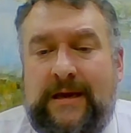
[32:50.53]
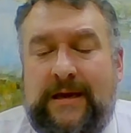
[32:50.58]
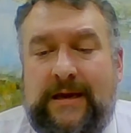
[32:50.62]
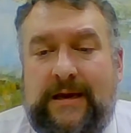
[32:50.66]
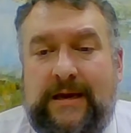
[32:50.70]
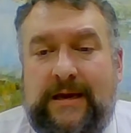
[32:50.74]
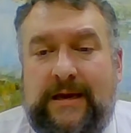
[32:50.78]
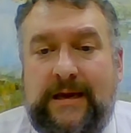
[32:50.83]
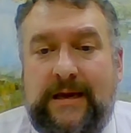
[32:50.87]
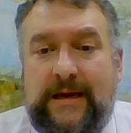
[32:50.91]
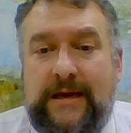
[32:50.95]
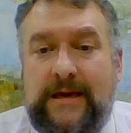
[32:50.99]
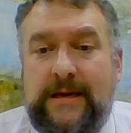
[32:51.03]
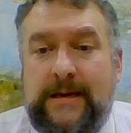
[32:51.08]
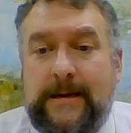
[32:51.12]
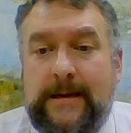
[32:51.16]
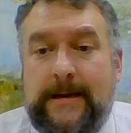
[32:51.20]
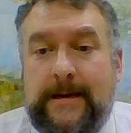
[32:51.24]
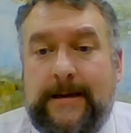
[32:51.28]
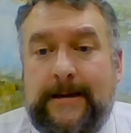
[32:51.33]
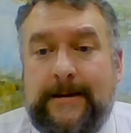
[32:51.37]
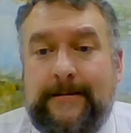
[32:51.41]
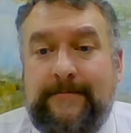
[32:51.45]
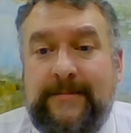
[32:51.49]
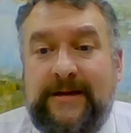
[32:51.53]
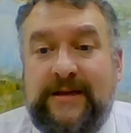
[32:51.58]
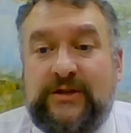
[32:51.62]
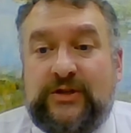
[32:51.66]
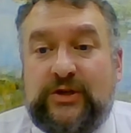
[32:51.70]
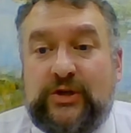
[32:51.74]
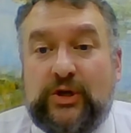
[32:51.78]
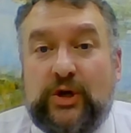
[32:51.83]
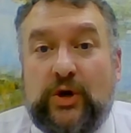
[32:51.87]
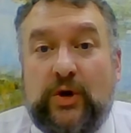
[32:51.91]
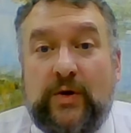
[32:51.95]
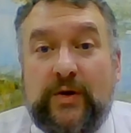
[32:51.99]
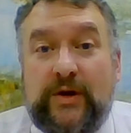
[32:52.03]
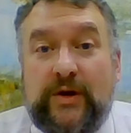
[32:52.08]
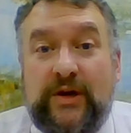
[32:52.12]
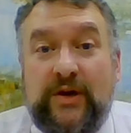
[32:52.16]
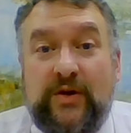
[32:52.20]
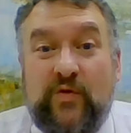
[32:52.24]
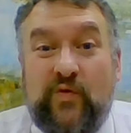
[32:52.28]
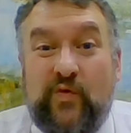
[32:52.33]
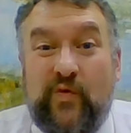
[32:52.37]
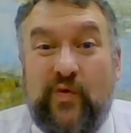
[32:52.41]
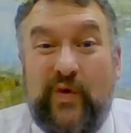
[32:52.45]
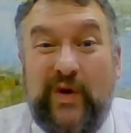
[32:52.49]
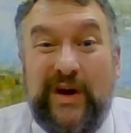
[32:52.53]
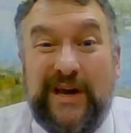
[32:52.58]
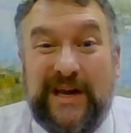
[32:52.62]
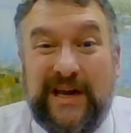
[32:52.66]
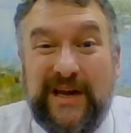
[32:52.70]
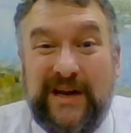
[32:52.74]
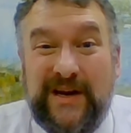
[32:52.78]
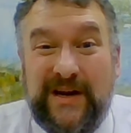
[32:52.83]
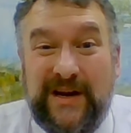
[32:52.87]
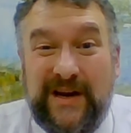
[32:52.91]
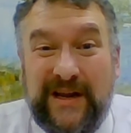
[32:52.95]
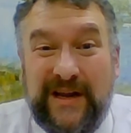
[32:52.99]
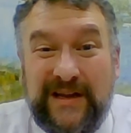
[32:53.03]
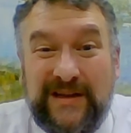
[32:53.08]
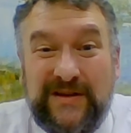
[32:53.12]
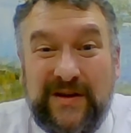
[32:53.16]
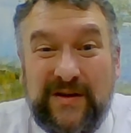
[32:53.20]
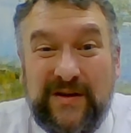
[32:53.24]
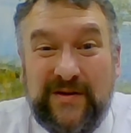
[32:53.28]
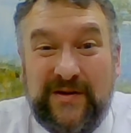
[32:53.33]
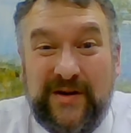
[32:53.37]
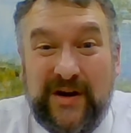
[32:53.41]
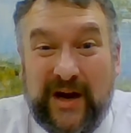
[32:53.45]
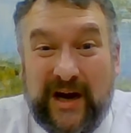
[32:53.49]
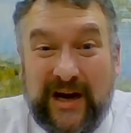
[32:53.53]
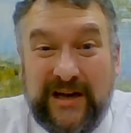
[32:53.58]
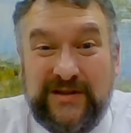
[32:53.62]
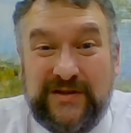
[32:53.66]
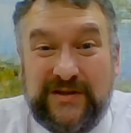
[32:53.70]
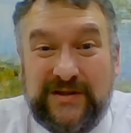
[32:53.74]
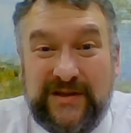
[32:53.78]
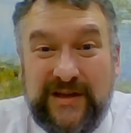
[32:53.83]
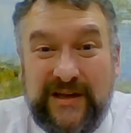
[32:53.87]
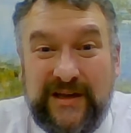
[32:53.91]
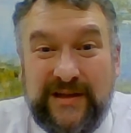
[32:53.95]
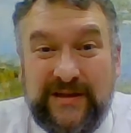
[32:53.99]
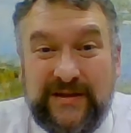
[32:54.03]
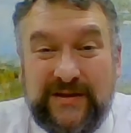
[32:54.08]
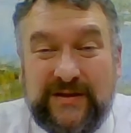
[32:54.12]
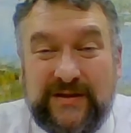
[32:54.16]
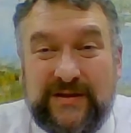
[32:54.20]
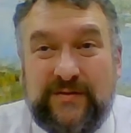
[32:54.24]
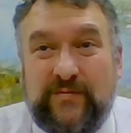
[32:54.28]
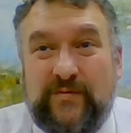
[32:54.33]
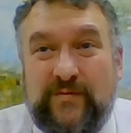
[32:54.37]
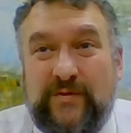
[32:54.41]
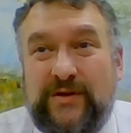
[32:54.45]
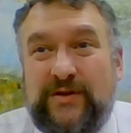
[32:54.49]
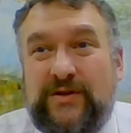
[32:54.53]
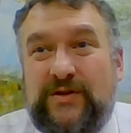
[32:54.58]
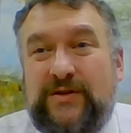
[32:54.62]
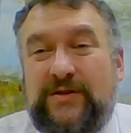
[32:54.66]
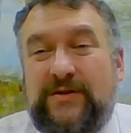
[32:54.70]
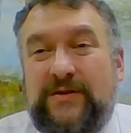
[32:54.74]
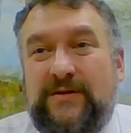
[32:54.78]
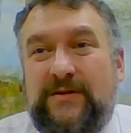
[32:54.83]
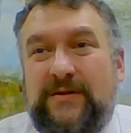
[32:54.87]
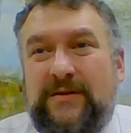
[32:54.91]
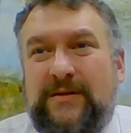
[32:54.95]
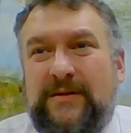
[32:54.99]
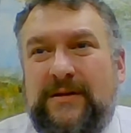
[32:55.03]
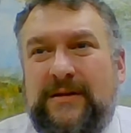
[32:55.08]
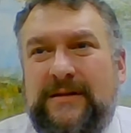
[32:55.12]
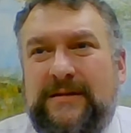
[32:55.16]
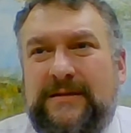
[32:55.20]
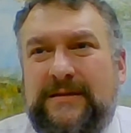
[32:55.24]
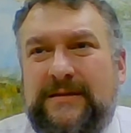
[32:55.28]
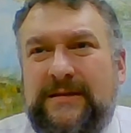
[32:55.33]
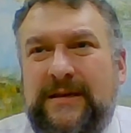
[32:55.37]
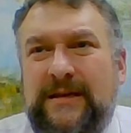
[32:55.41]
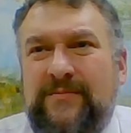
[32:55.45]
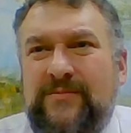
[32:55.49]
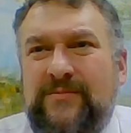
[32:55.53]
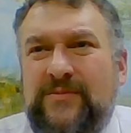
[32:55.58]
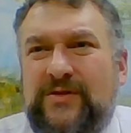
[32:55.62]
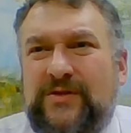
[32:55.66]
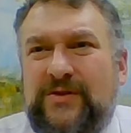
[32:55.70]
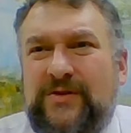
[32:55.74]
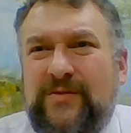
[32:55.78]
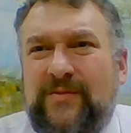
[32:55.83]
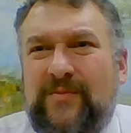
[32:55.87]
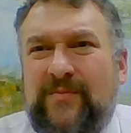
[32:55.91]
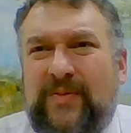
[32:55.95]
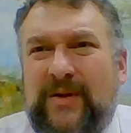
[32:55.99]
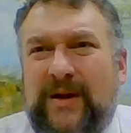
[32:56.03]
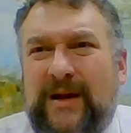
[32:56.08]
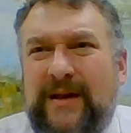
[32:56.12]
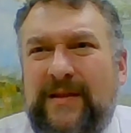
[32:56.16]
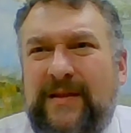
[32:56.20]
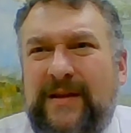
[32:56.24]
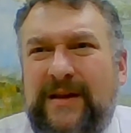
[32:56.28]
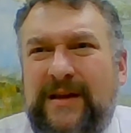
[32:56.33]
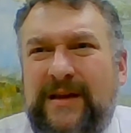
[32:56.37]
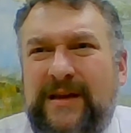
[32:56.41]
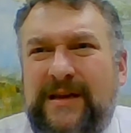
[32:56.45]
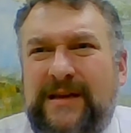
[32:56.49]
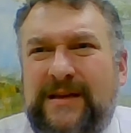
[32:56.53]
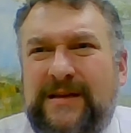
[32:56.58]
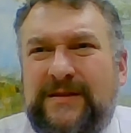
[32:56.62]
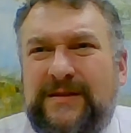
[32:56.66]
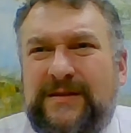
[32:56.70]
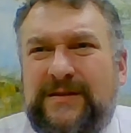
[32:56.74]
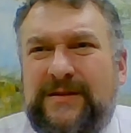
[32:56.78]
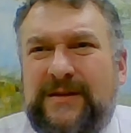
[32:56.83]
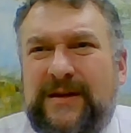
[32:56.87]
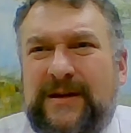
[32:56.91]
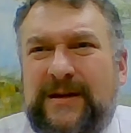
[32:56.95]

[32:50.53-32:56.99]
He's talking wicked nonsense, which seems to imply that he is,